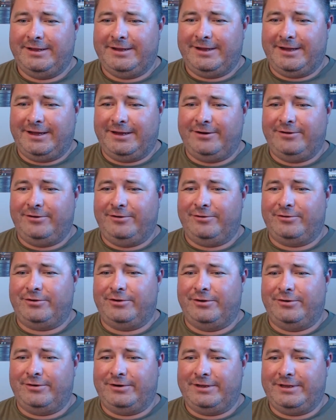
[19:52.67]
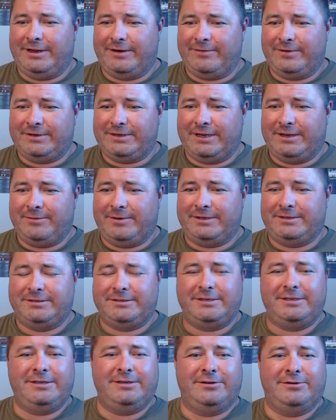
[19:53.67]
I don't know, Cody. Every time I
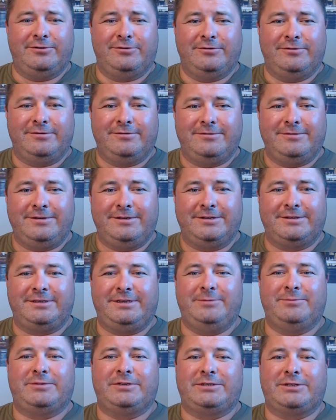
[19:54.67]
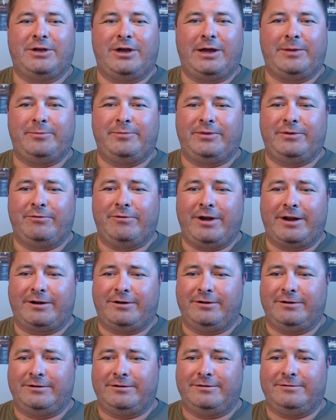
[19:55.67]
see you, you seem to top the
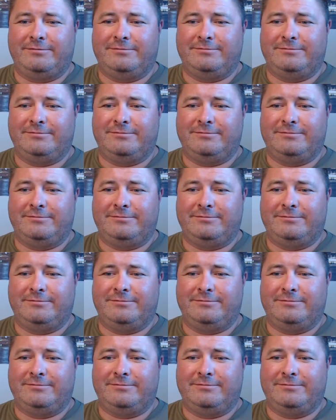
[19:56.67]
record.